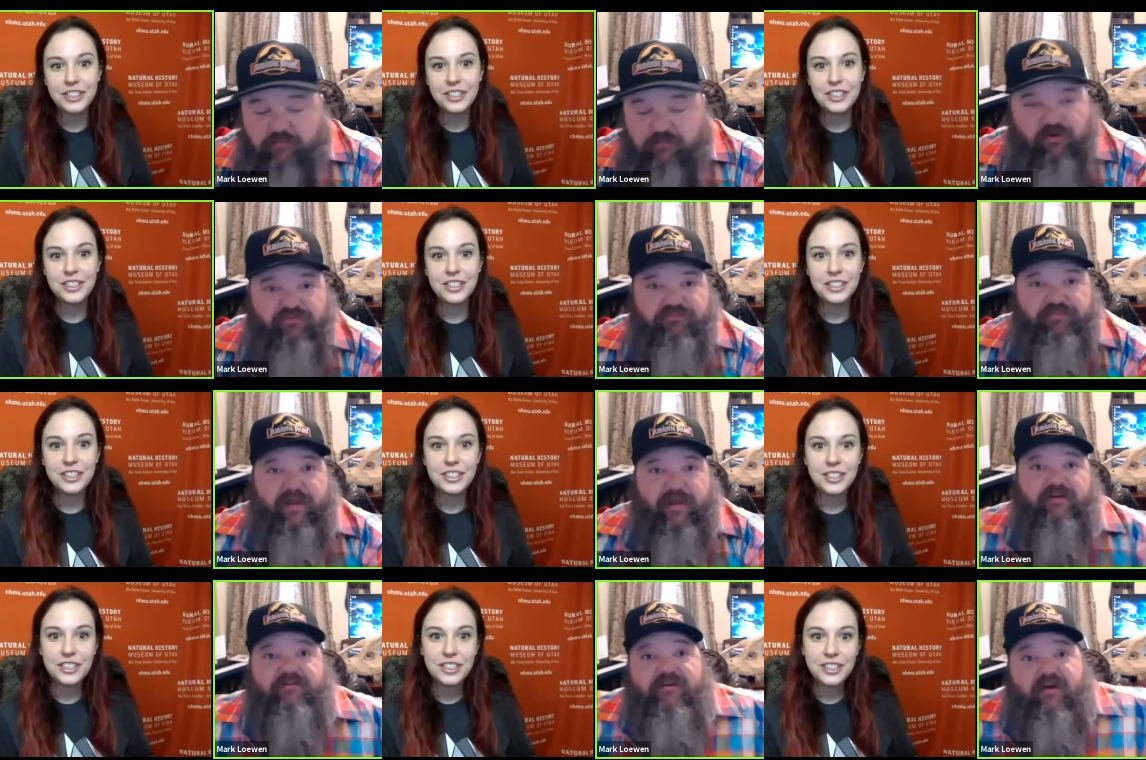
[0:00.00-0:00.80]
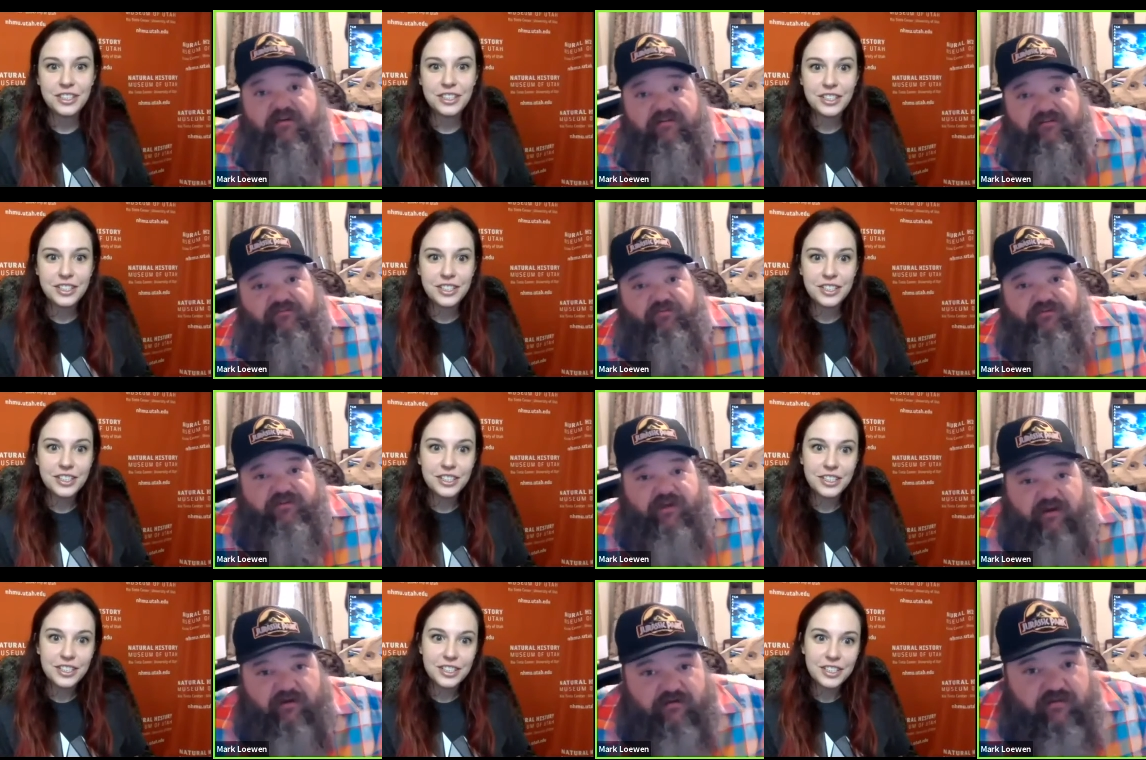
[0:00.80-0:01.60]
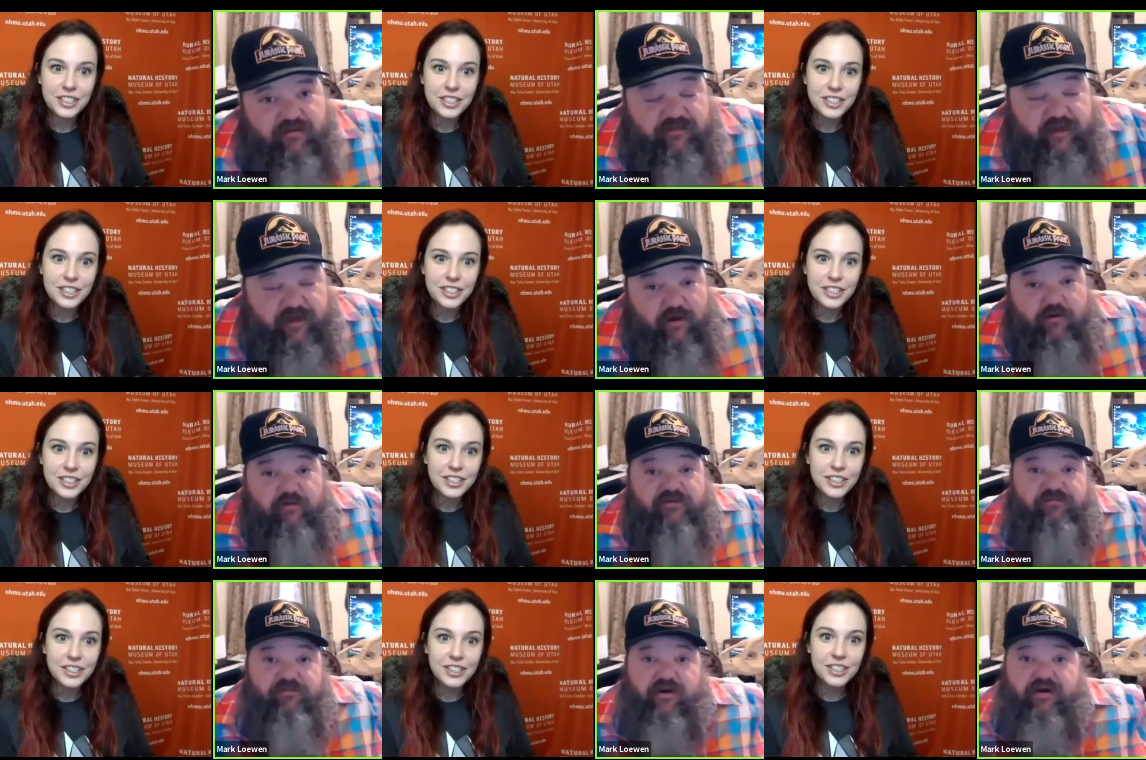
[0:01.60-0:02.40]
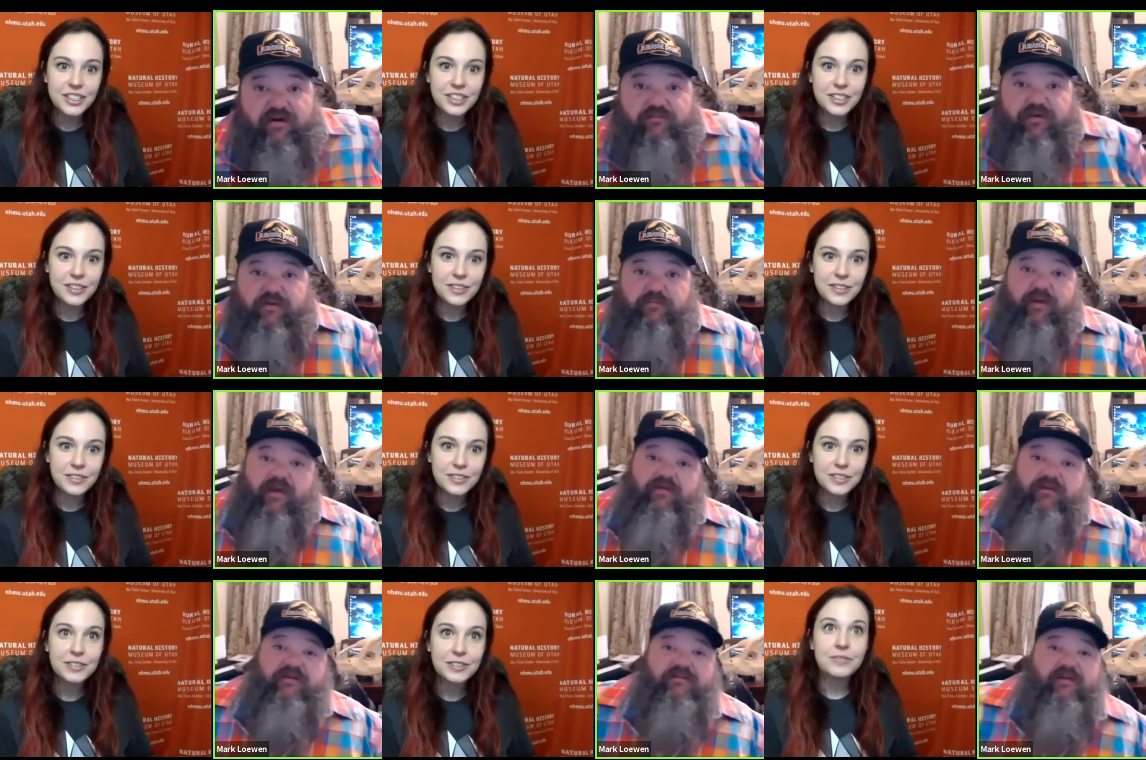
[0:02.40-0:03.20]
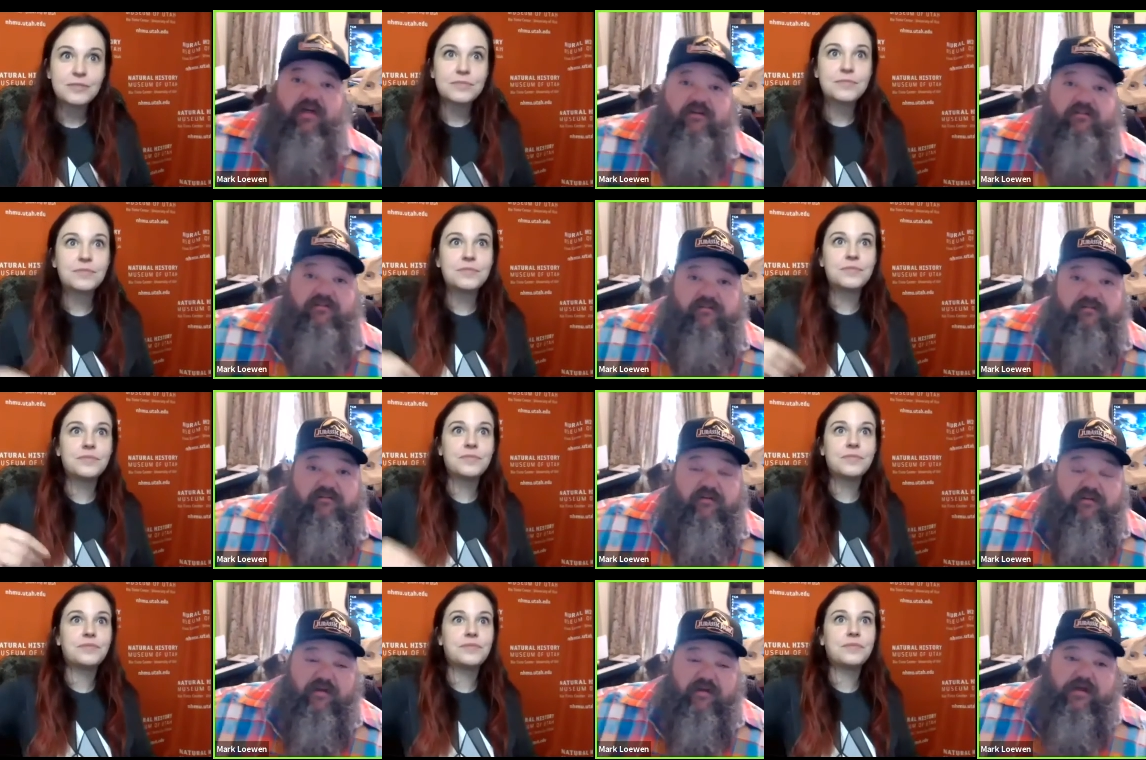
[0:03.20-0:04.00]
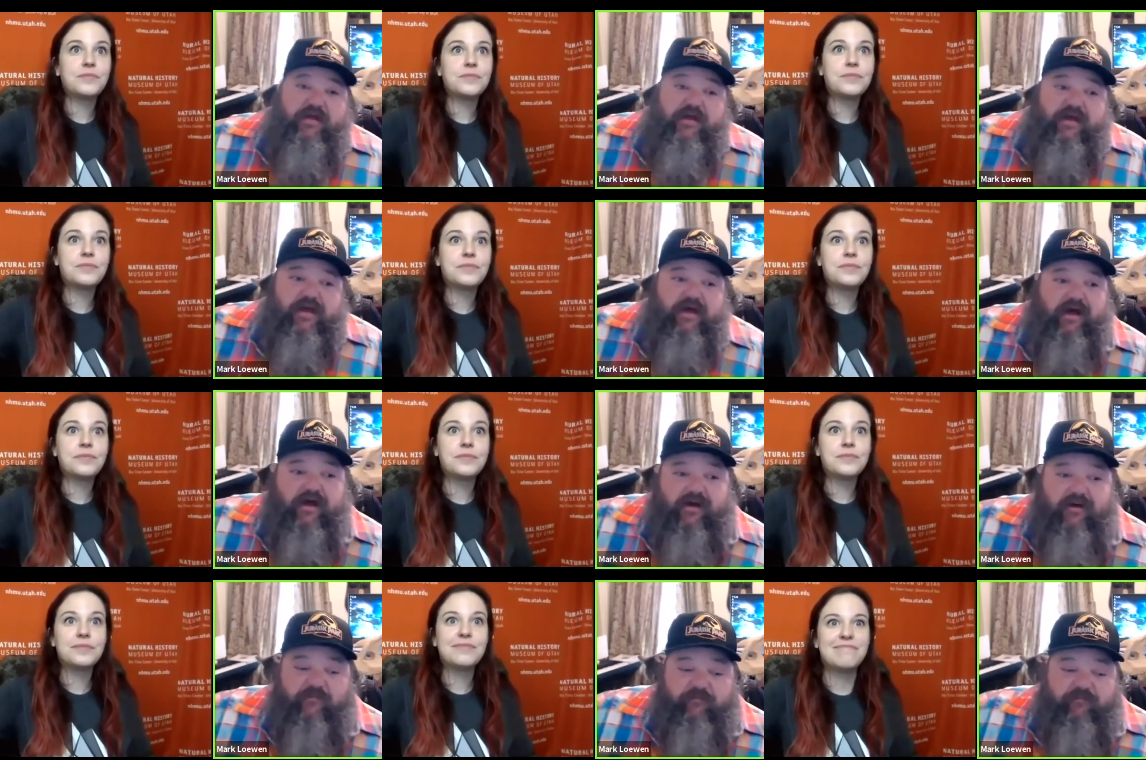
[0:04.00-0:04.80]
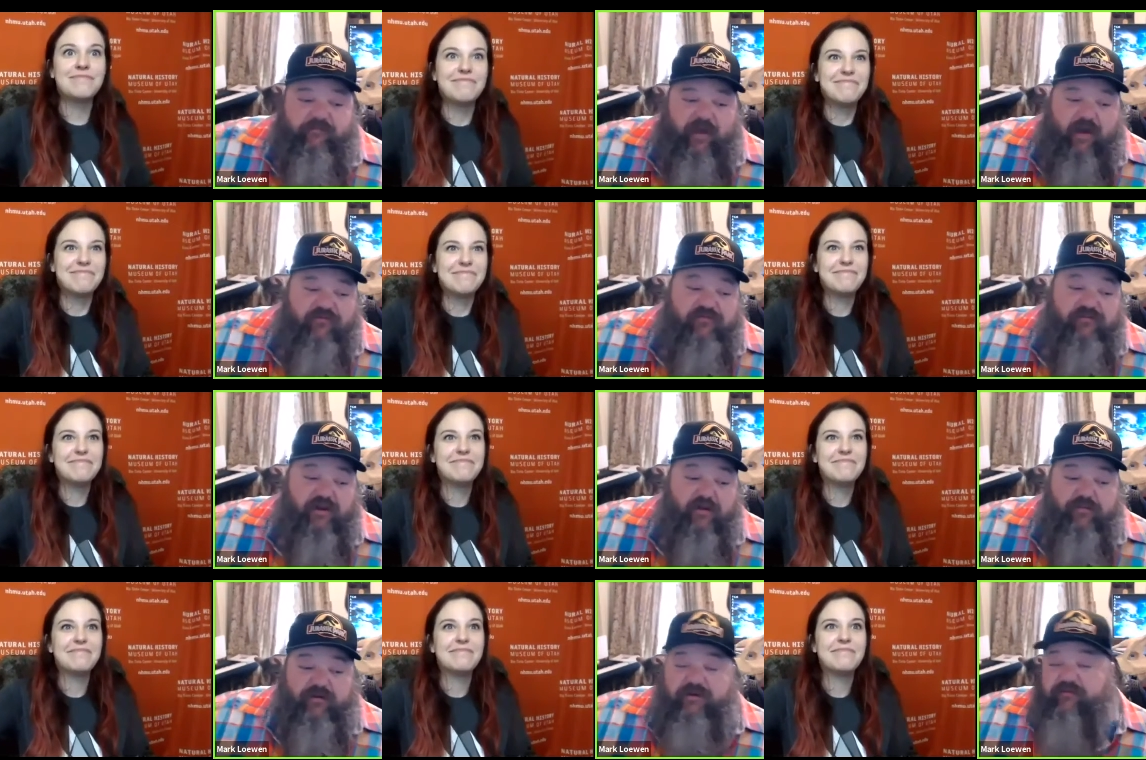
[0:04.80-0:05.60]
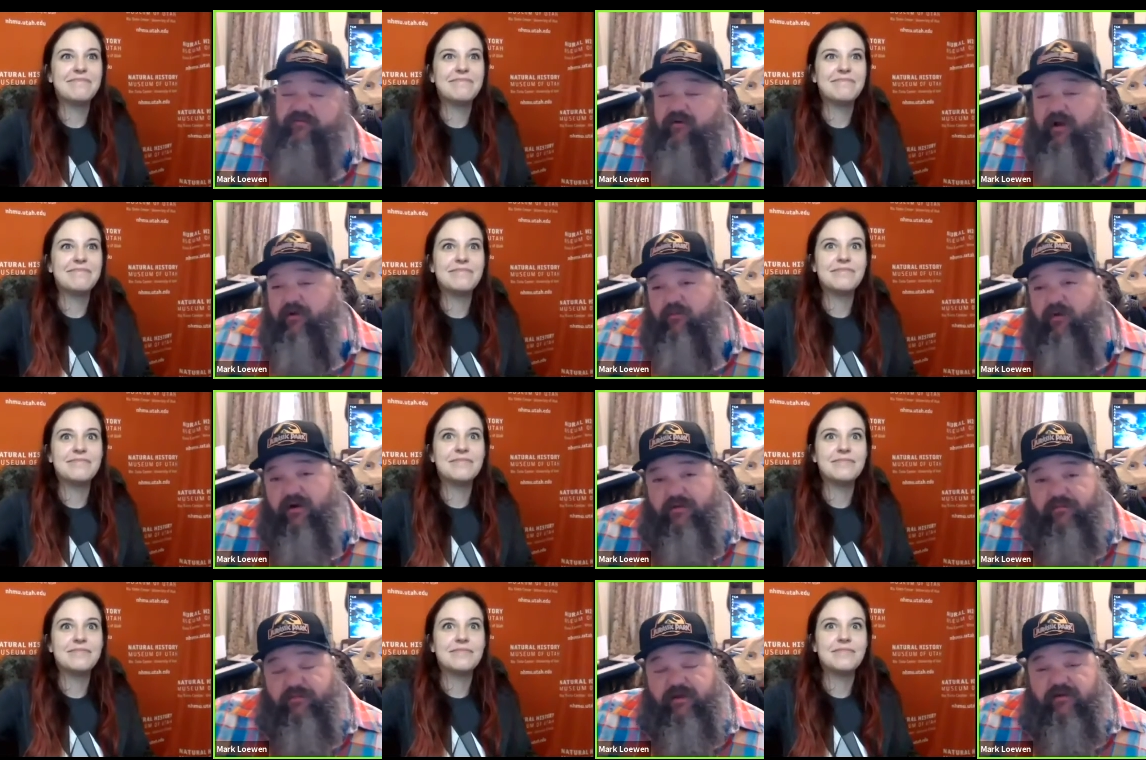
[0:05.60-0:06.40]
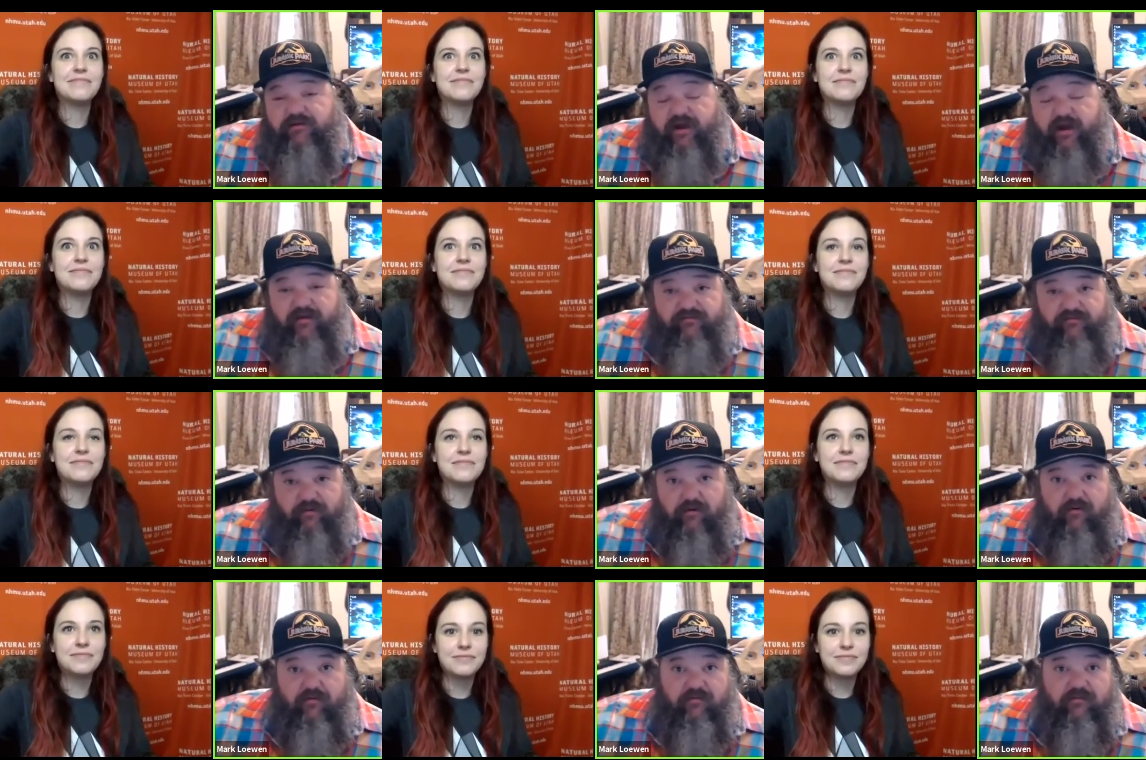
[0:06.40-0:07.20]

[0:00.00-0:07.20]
Speaker 1: Most paleontologists will tell you that they always wanted to be a paleontologist. Um, I was a little bit different. I wanted to be a dinosaur